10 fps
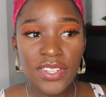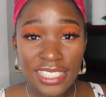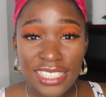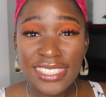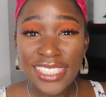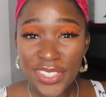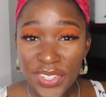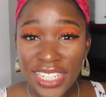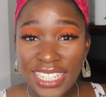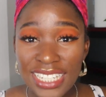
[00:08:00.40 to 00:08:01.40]
this
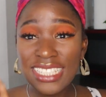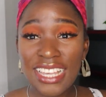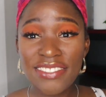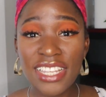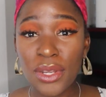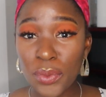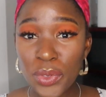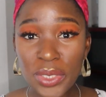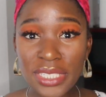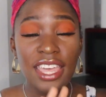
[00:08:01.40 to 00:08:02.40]
series deserves an
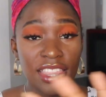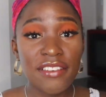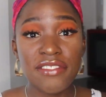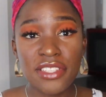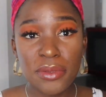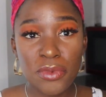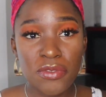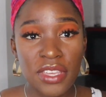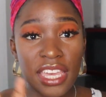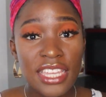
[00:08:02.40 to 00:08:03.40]
award. I love this
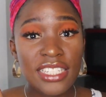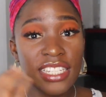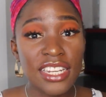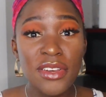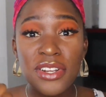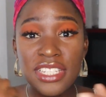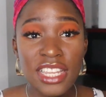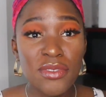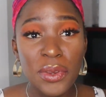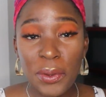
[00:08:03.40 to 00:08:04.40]
movie. Yeah, 10 out of
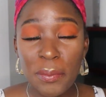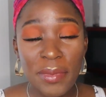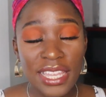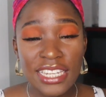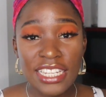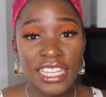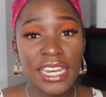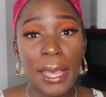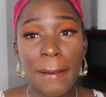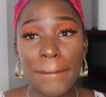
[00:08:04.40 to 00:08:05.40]
10 recommend.
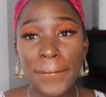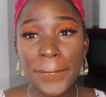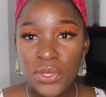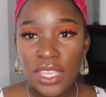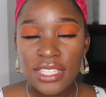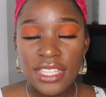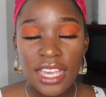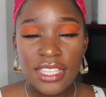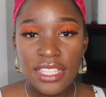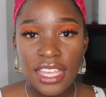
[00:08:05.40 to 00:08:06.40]
And so yes
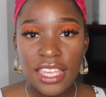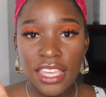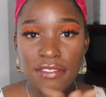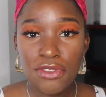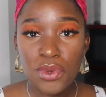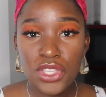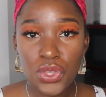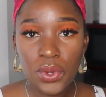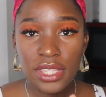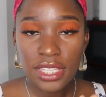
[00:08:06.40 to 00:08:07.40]
guys, like, if you
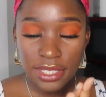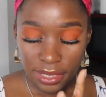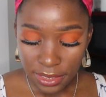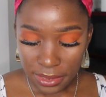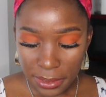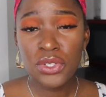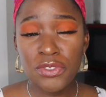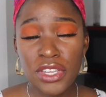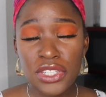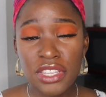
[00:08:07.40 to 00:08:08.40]
enjoyed this,
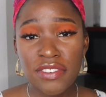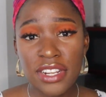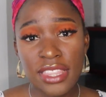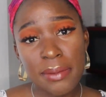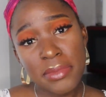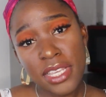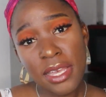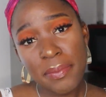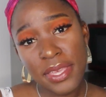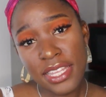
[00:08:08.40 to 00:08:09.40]
don't forget to give it a thumbs
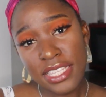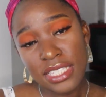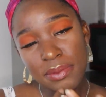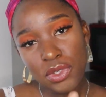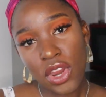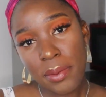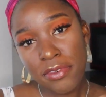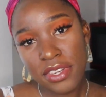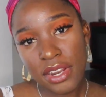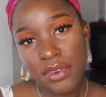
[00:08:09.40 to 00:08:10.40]
up and subscribe
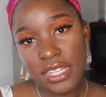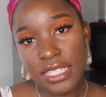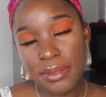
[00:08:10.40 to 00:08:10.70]
if you're not already